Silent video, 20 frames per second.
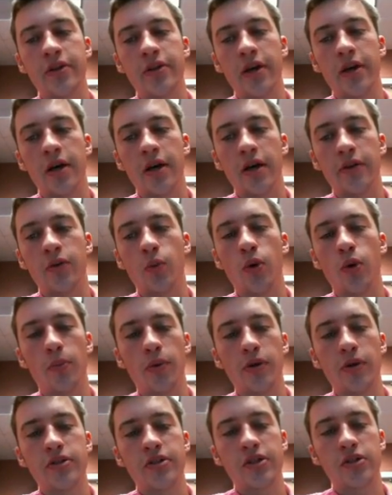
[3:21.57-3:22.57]
uh, the one
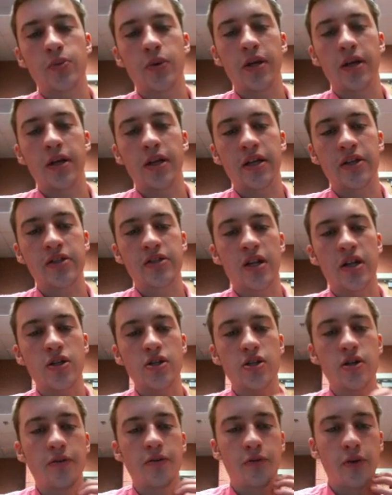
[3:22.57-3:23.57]
point six one eight
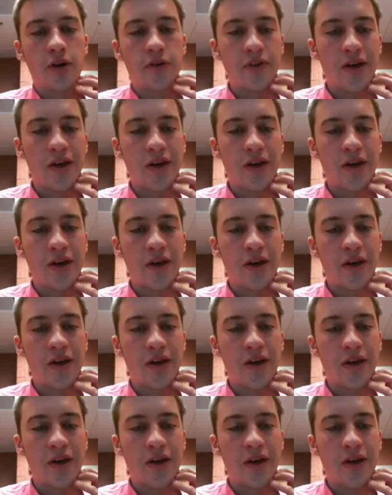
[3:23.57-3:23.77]
extension of wave